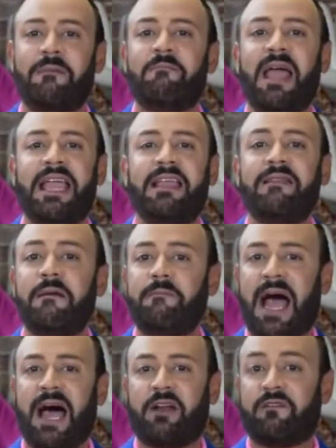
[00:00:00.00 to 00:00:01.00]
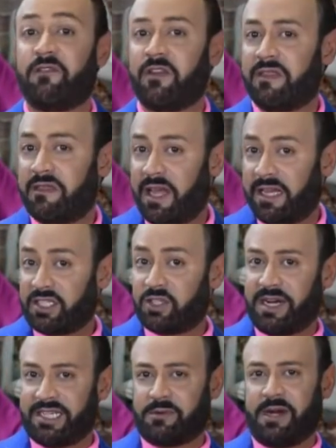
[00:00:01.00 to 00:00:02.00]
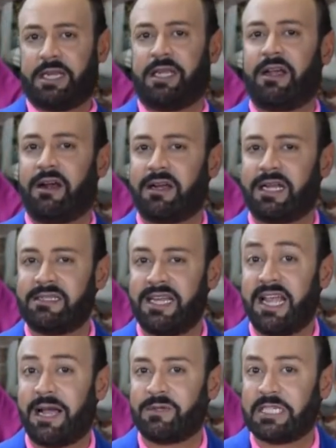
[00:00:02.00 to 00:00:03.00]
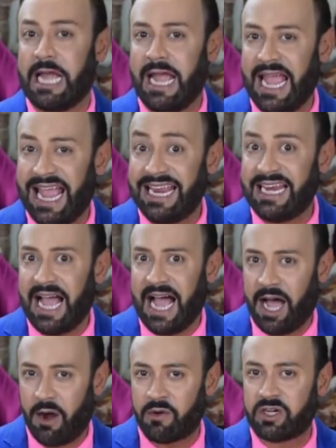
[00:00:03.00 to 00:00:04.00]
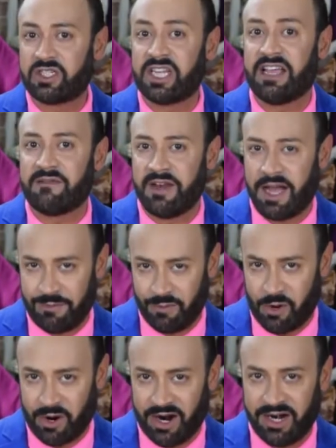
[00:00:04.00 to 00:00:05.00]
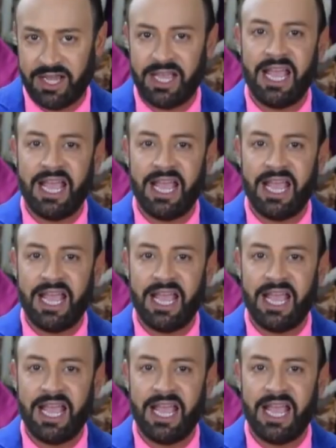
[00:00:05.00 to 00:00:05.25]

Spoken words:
Making the pattern for this dress right here can take up to 8 hours, if not more.